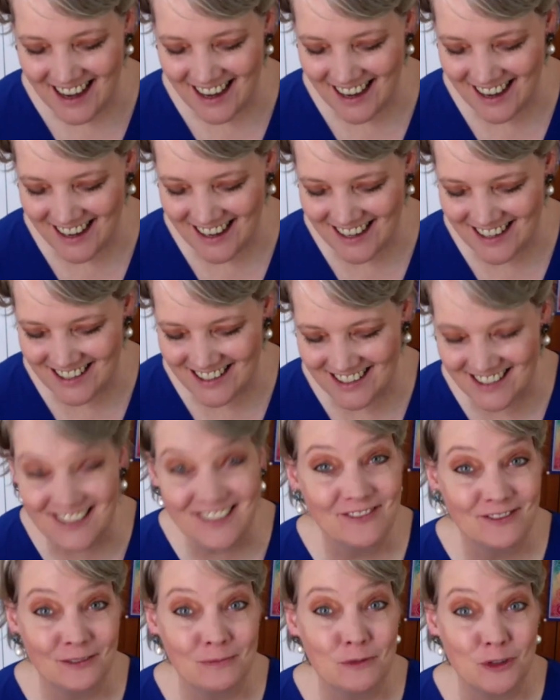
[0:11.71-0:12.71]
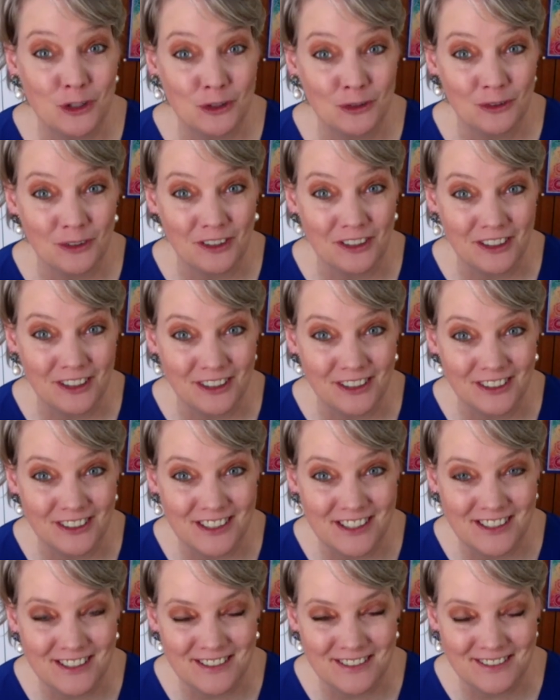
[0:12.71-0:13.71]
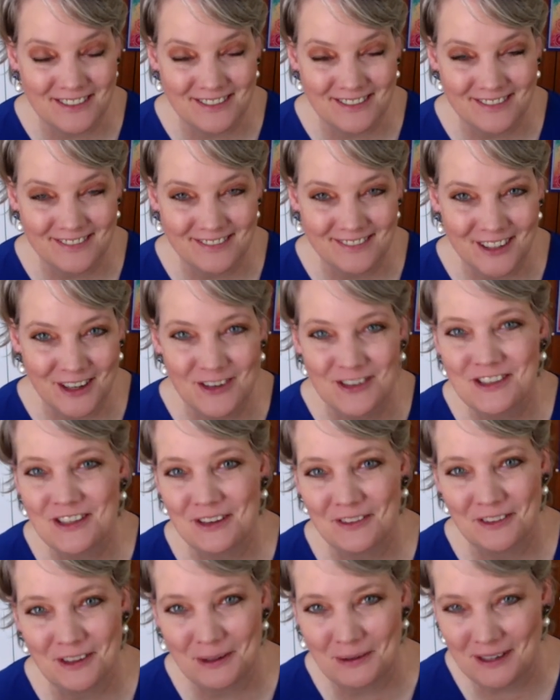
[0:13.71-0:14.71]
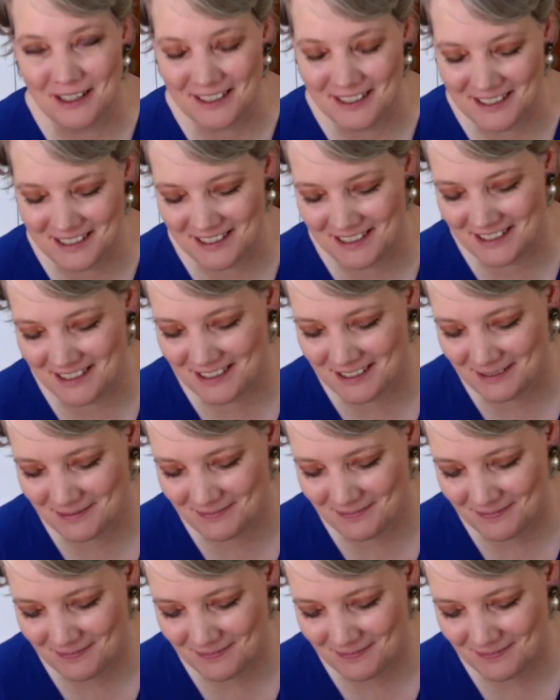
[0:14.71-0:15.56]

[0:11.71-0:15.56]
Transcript: and True North Arts, host of The Oasis.